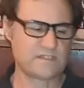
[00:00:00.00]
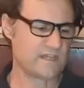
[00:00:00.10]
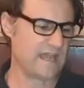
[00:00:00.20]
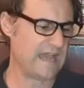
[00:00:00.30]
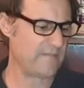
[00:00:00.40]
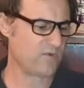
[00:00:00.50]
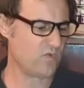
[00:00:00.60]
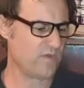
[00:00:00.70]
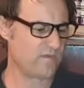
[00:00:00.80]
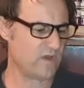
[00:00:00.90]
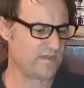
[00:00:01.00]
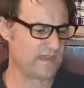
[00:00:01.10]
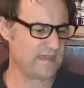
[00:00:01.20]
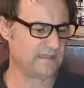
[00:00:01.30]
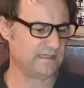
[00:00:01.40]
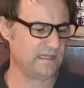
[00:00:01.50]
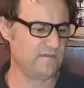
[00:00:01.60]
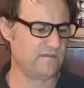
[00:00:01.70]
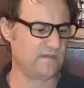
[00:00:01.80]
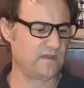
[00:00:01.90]
So April, we've got the
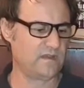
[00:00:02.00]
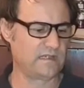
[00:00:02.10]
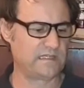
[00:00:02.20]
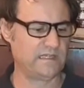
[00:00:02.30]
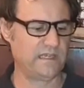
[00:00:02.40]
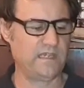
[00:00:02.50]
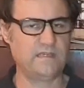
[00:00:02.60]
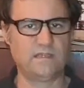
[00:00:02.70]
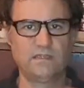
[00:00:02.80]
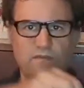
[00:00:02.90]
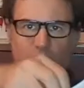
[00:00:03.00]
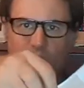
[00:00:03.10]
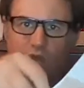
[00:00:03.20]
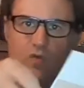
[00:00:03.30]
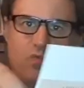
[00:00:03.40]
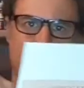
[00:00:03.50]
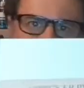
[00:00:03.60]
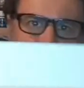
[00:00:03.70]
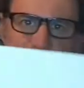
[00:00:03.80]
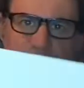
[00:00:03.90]
Live Clean, Live Well, which